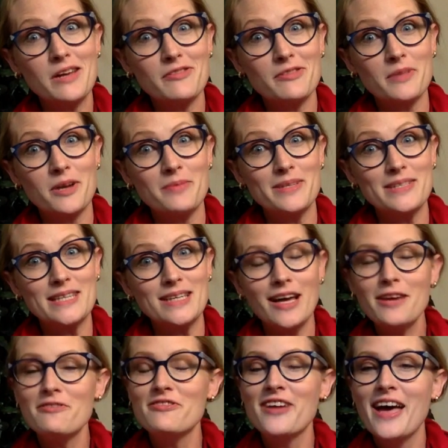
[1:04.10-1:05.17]
from their busy
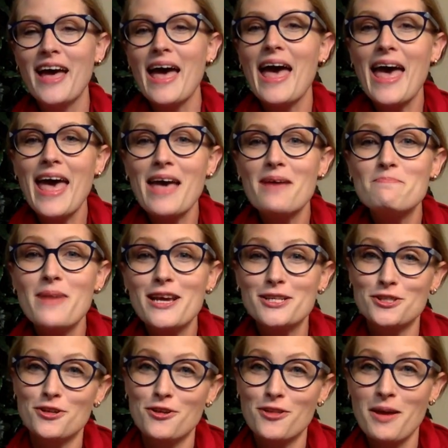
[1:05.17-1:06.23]
life and make
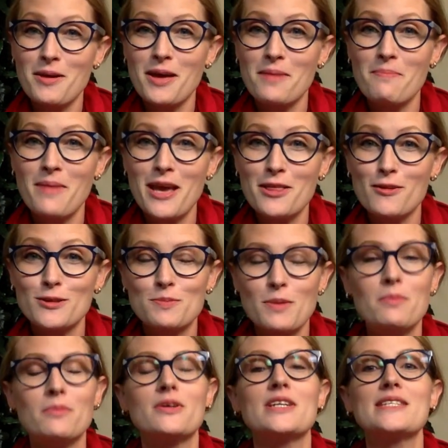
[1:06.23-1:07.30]
sure they can make those
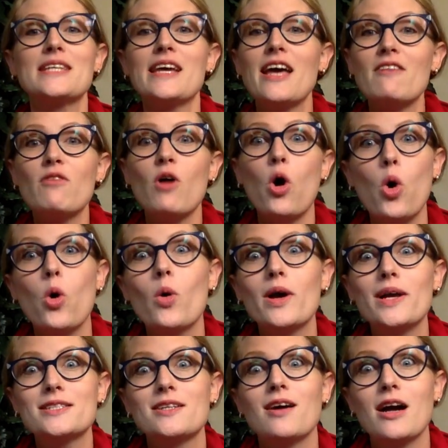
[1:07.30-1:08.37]
memories they have
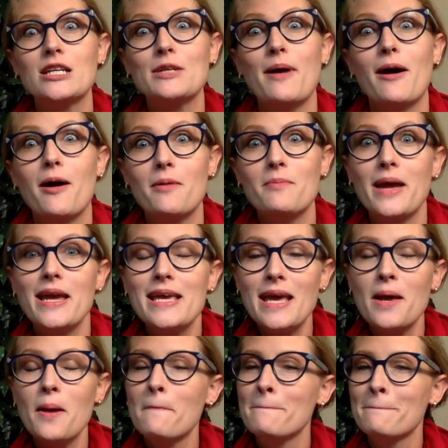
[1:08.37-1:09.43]
always talked about
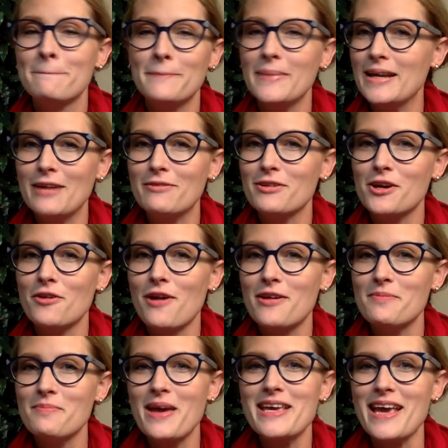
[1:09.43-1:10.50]
making, but never get around
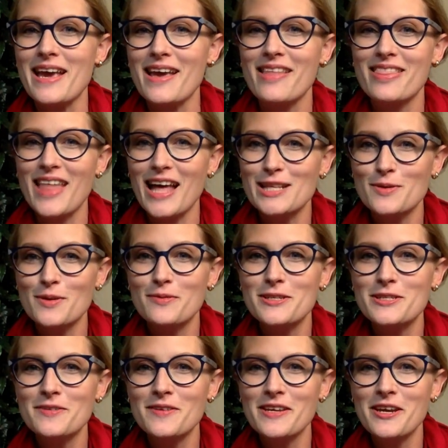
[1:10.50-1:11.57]
to making. That's what we're
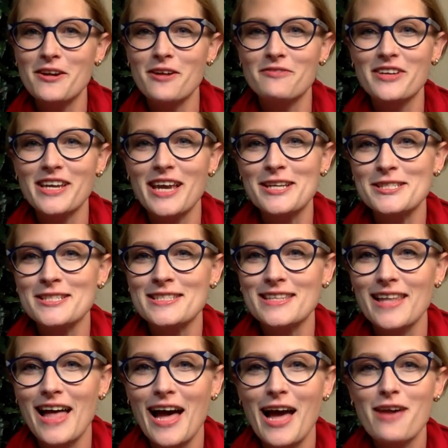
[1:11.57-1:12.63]
doing here on Vacations
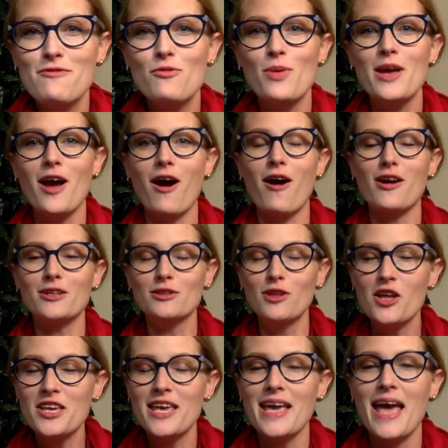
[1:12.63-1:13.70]
Live. We are
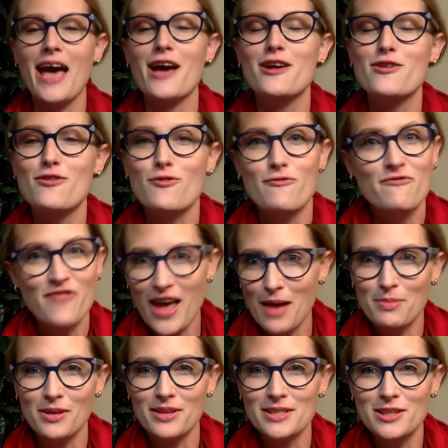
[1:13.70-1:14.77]
looking at
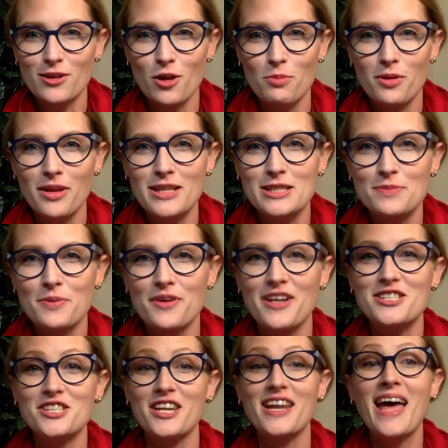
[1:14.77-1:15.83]
fabulous global
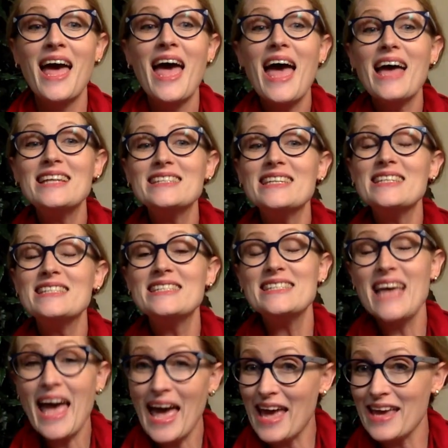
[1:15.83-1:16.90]
inspiration. And
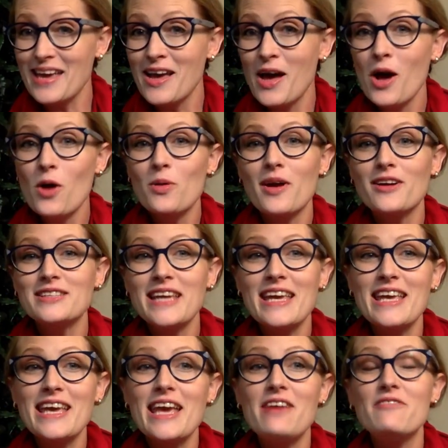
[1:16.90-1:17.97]
today we are
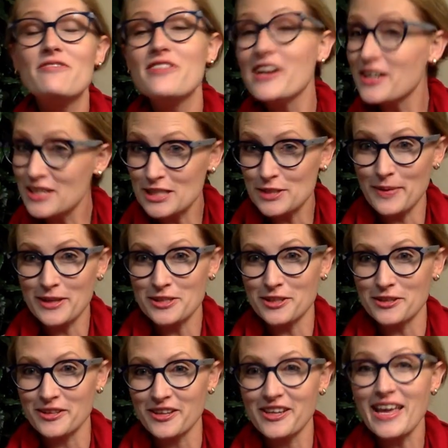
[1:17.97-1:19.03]
taking a very special
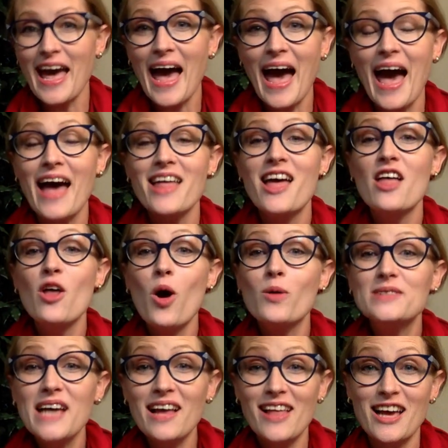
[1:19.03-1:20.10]
look at
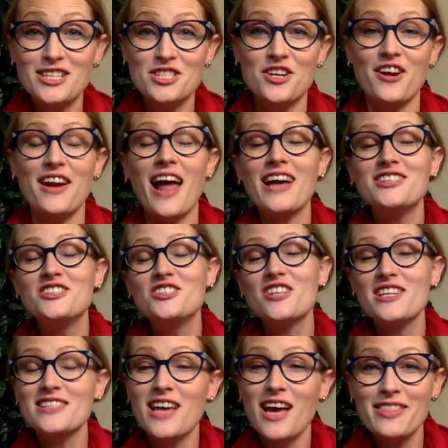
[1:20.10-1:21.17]
Hotel Xcaret. I
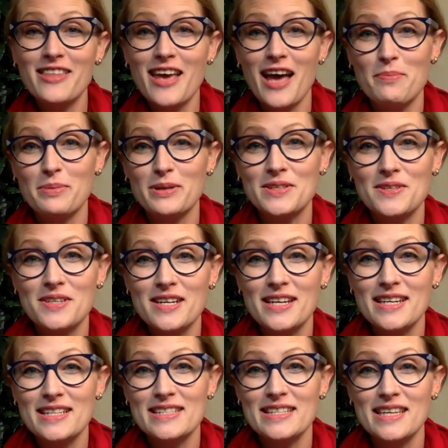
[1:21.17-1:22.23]
just got the opportunity
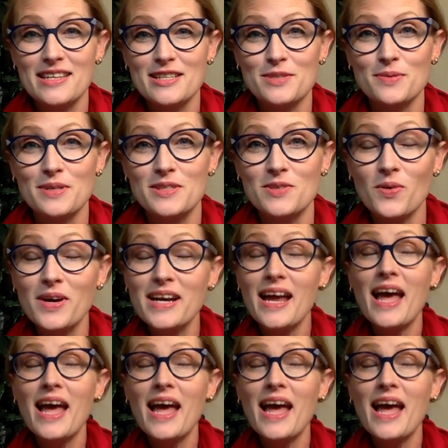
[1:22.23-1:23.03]
to see this resort